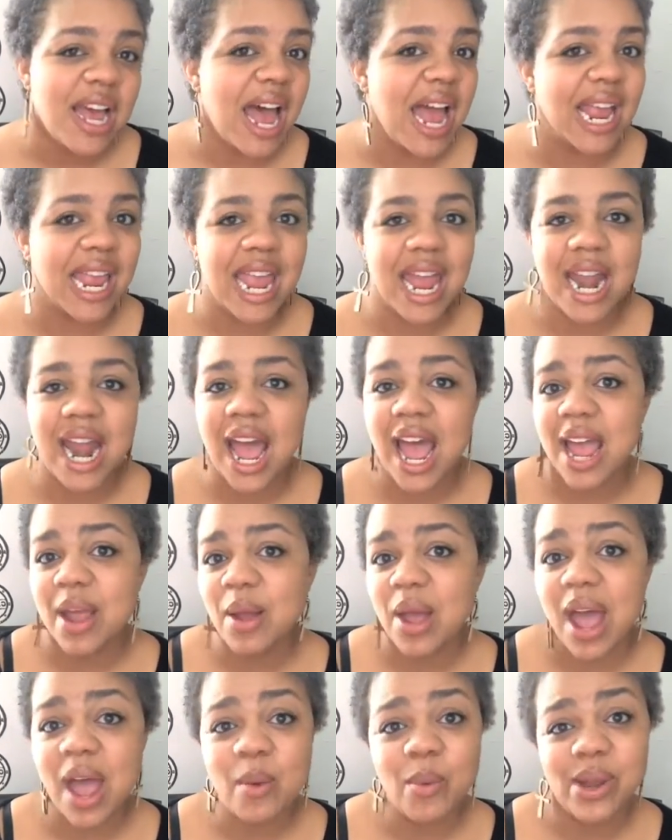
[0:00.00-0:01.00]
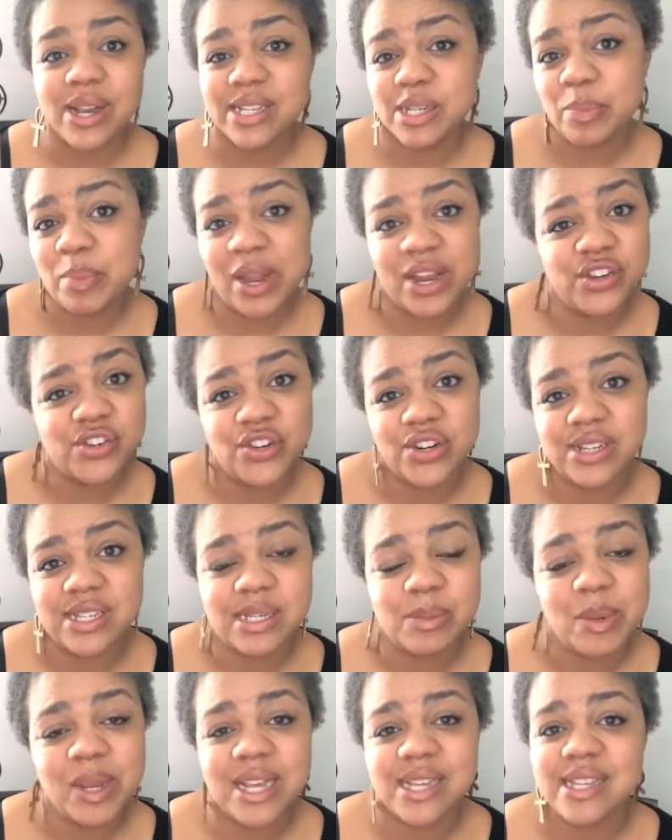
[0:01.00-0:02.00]
Again, I went to
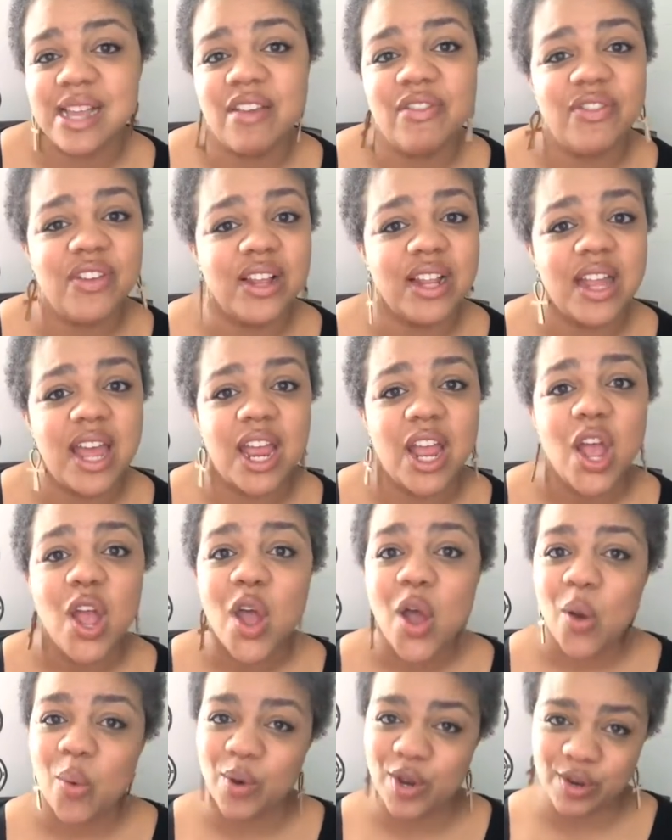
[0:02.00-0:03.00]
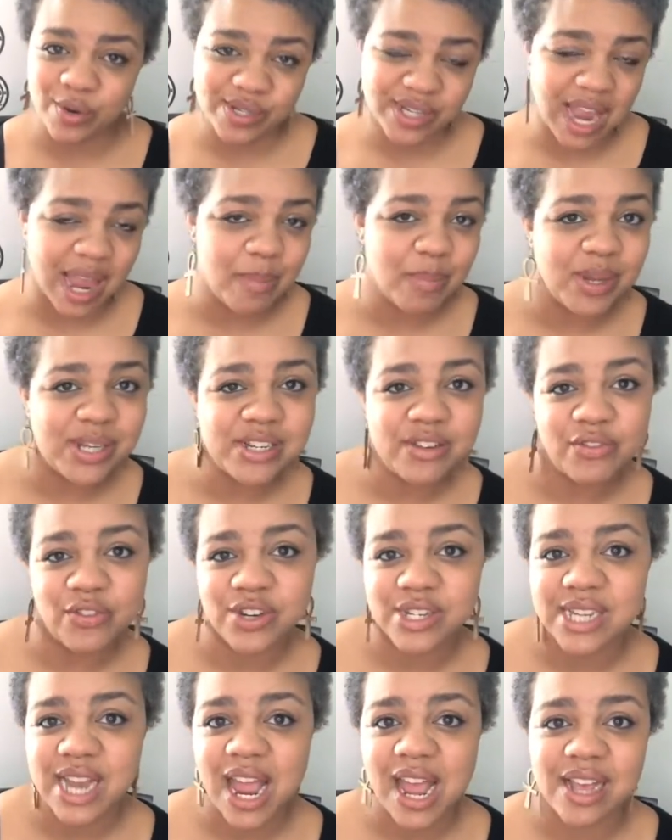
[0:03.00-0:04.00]
Pinterest because I feel like when you type in
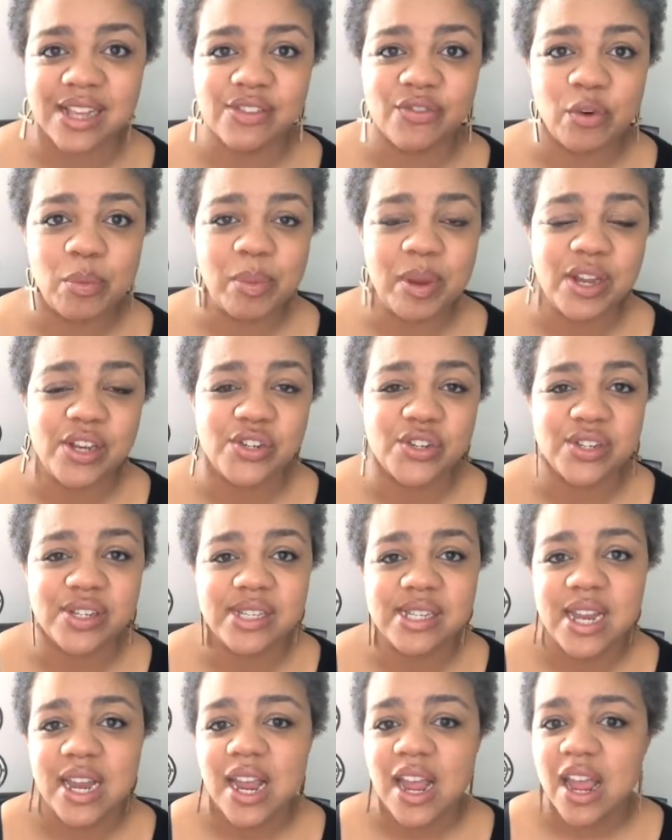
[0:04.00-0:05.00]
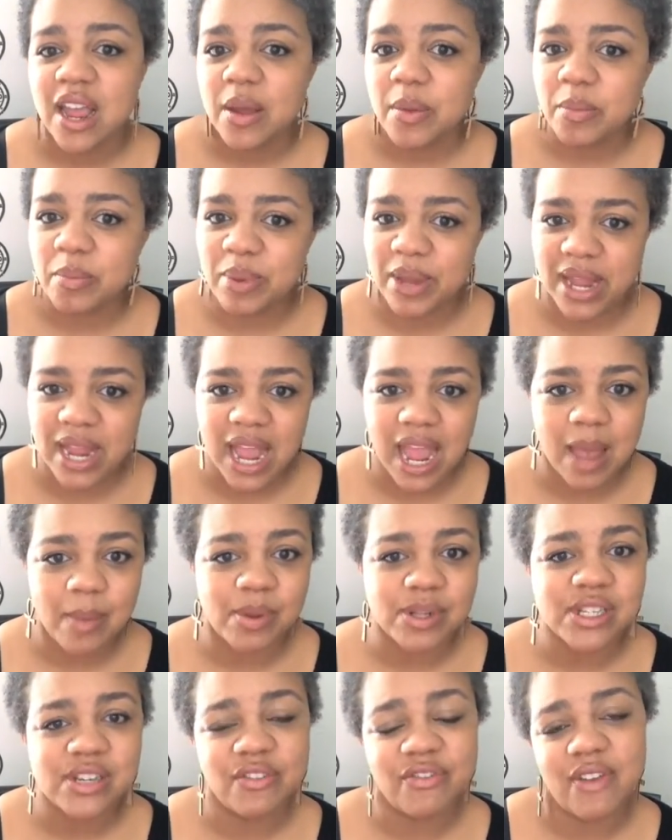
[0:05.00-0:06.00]
different tags for Pinterest, being
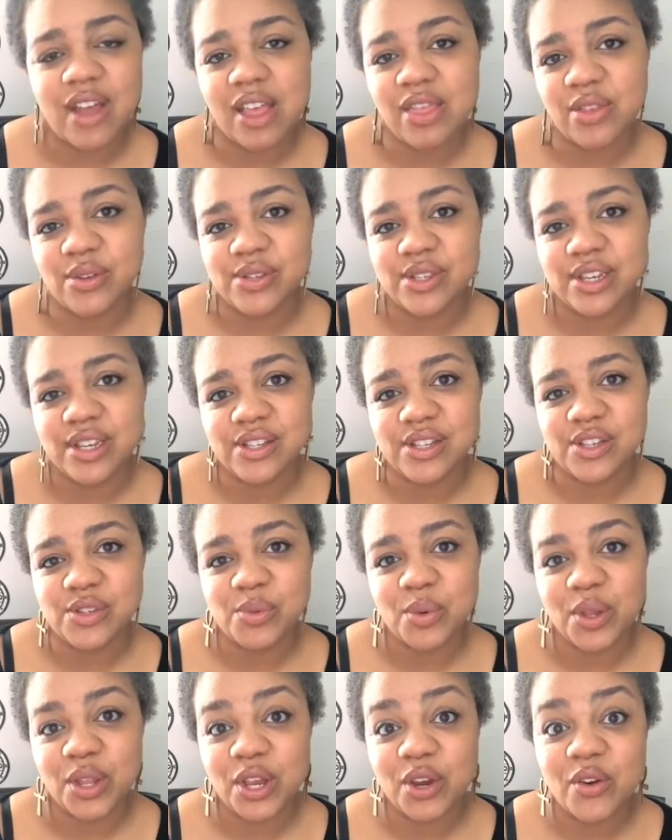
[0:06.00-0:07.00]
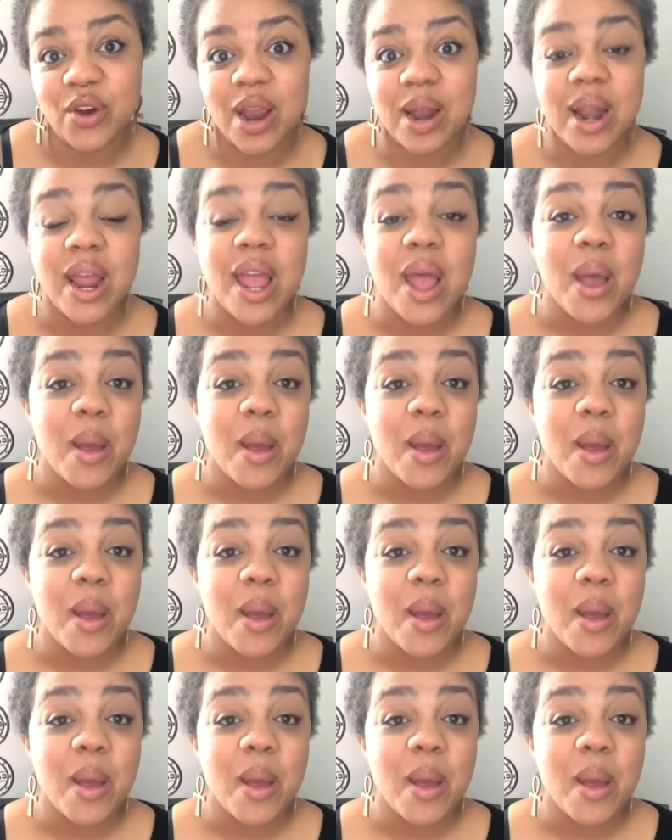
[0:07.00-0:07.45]
able to find those things is really great.